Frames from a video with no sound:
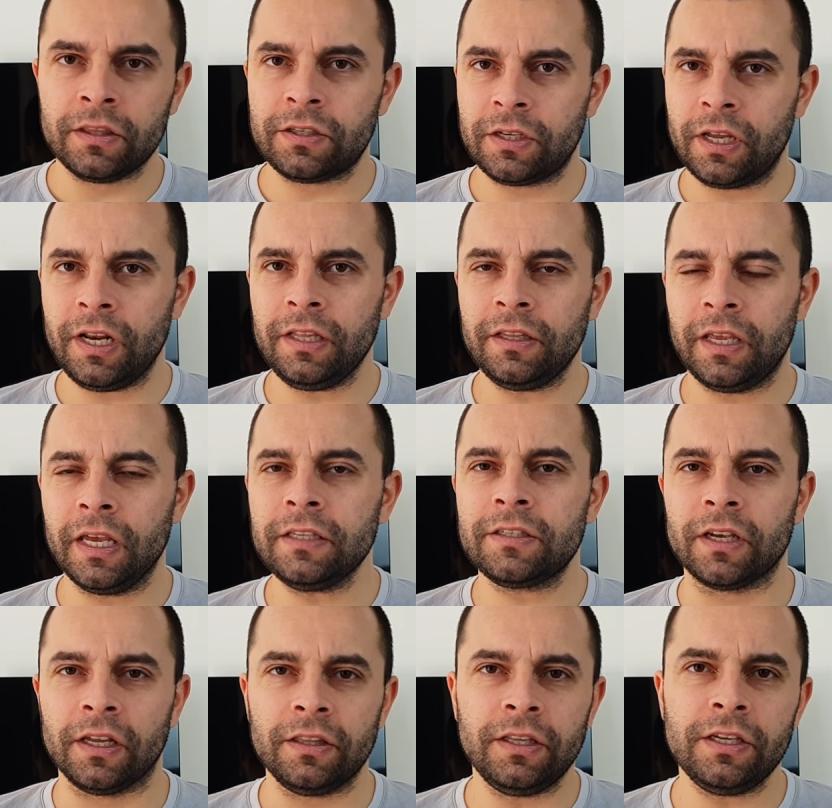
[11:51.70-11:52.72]
The screen
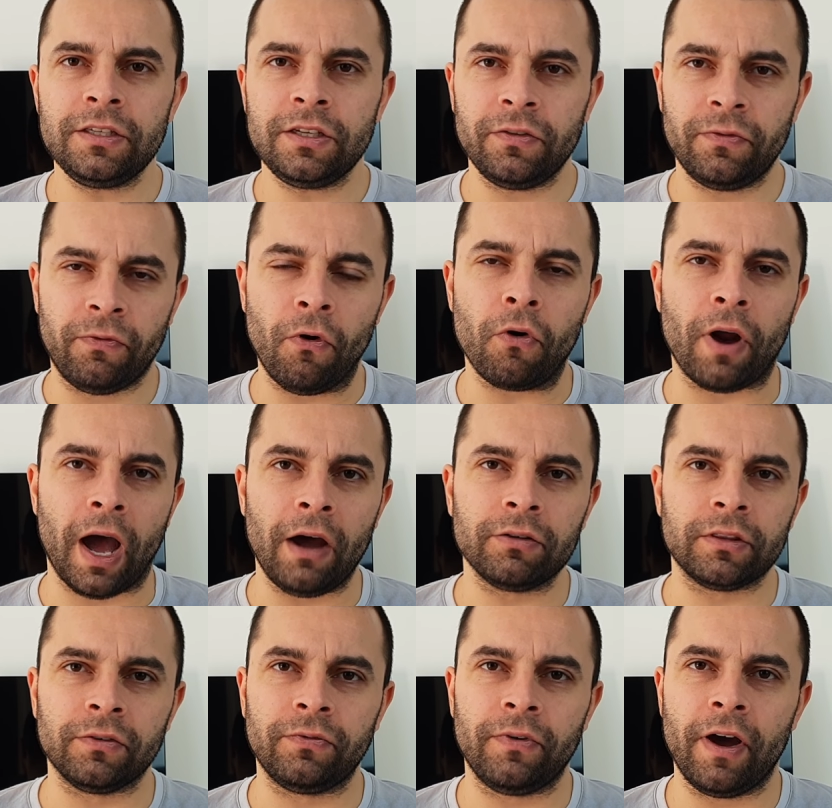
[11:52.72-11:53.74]
gets an easy 4
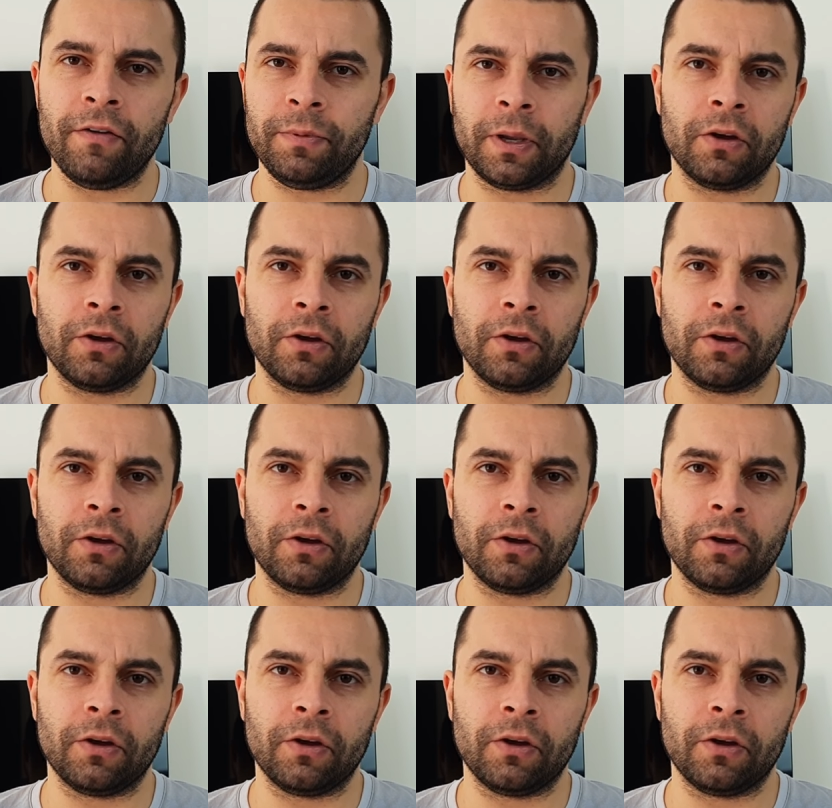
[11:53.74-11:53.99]
out of 5